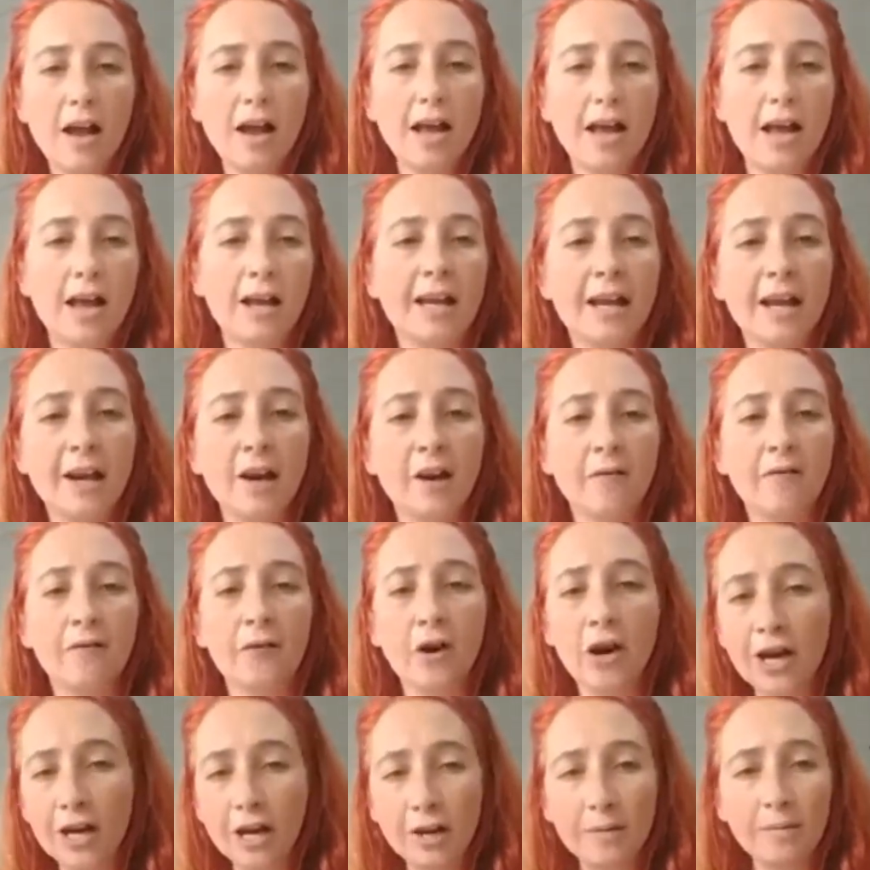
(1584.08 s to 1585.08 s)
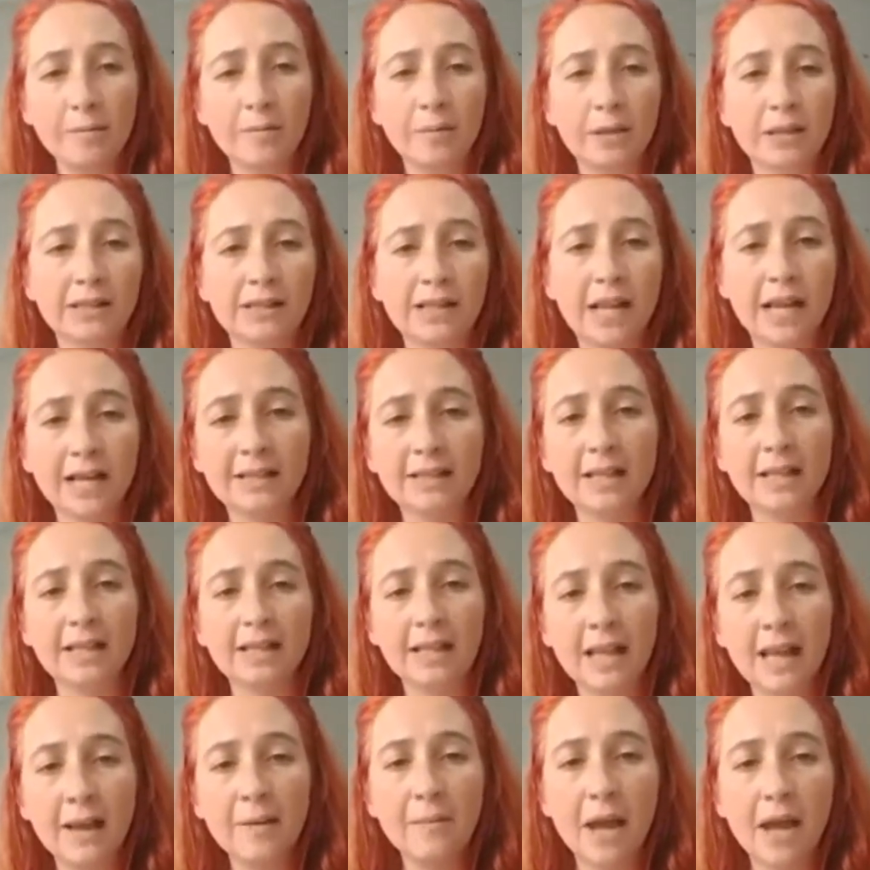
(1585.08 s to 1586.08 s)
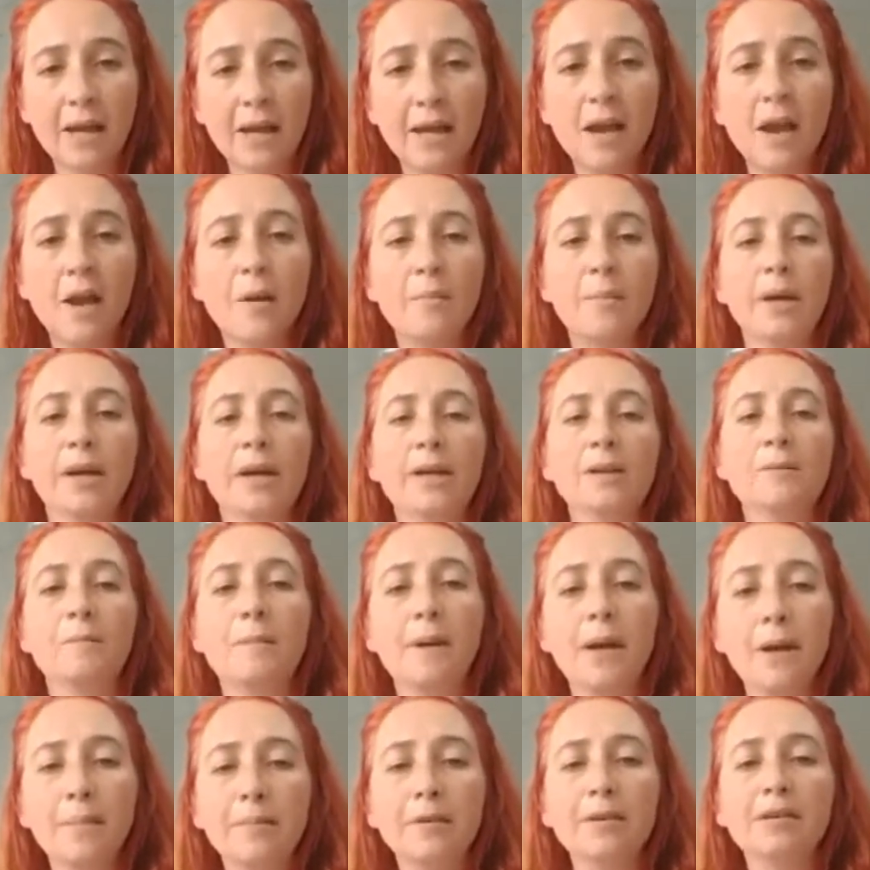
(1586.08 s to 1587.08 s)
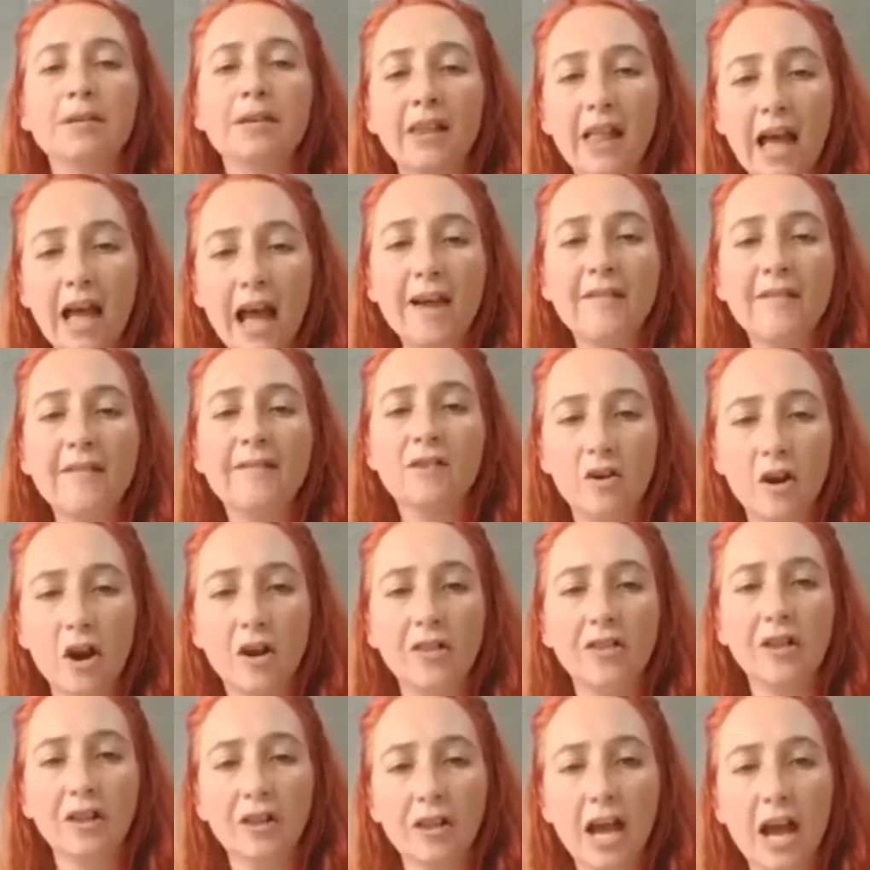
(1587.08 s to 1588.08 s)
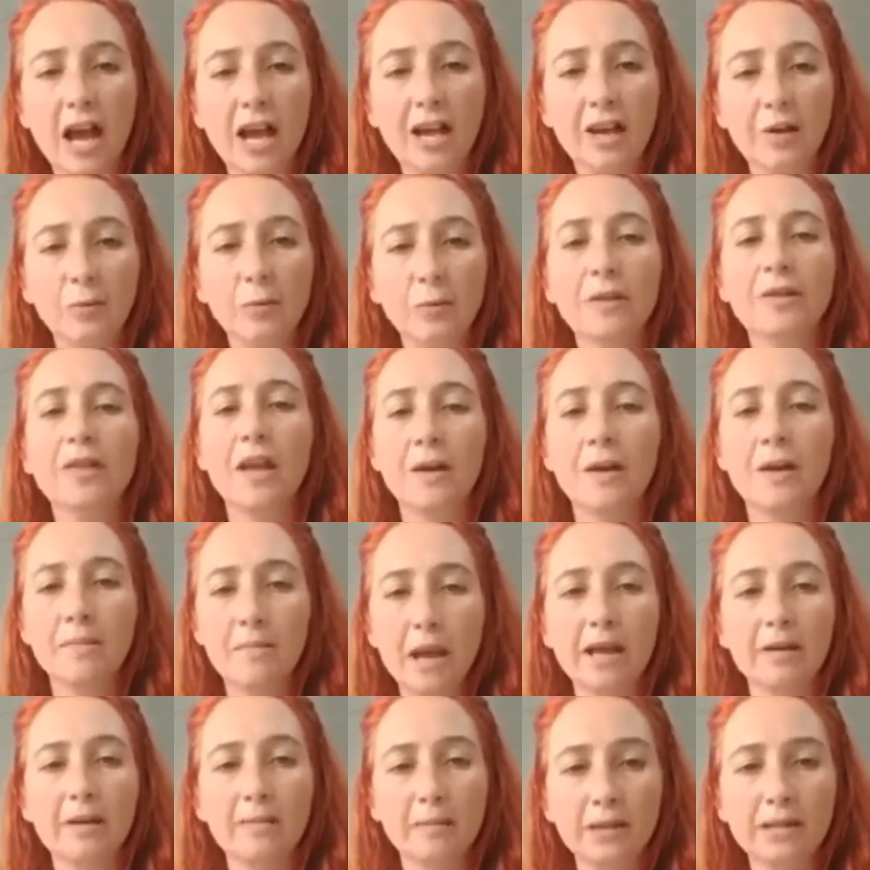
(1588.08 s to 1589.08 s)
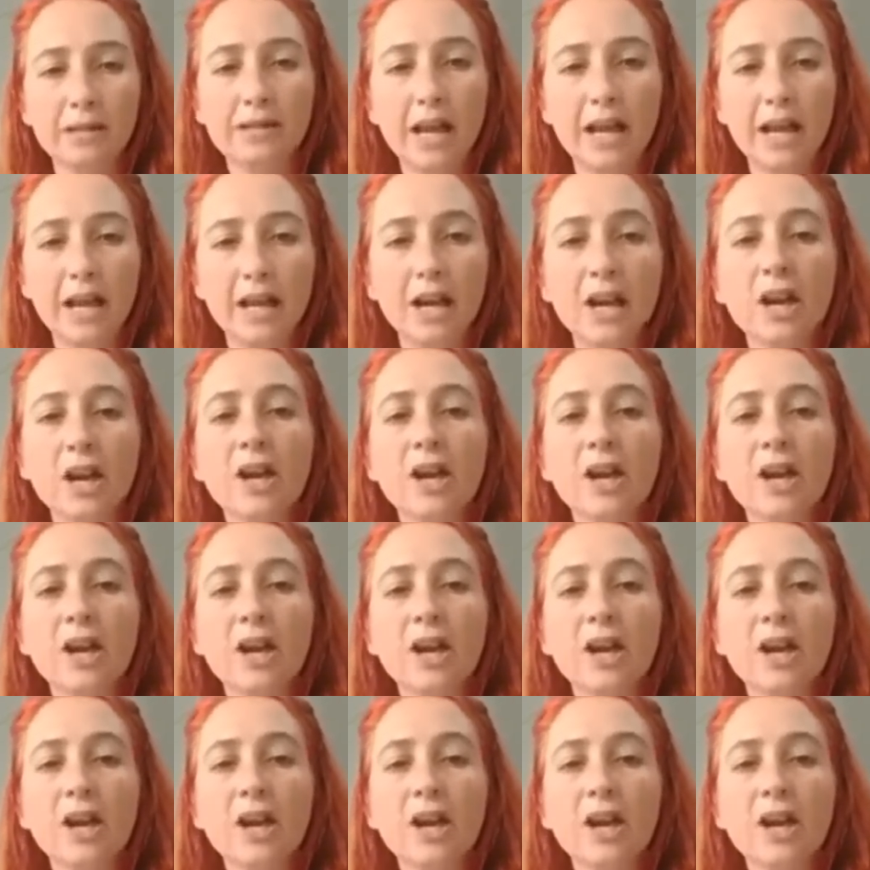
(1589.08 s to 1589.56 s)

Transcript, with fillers: adhere for any mistakes that they make, because people's lives are on the line when they make a mistake.